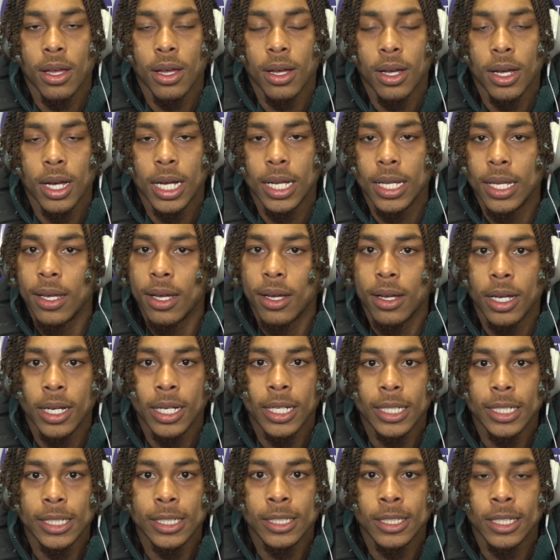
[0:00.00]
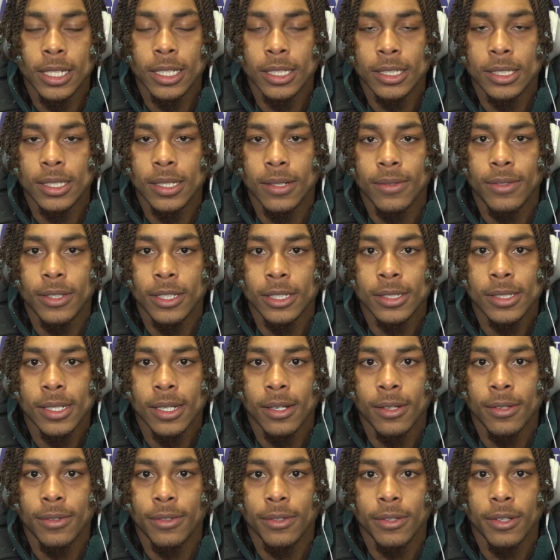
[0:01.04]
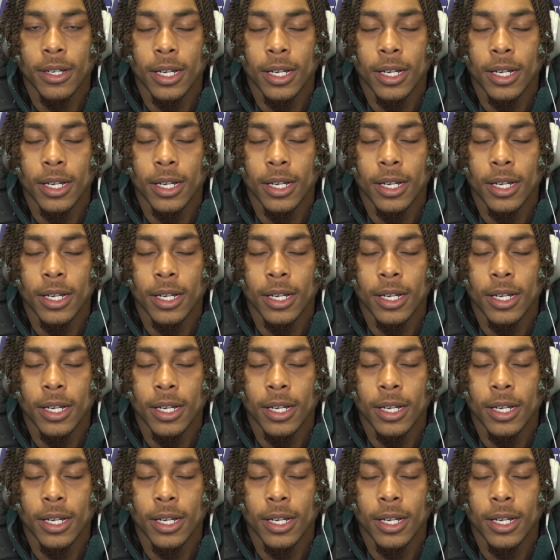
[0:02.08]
It's definitely tough.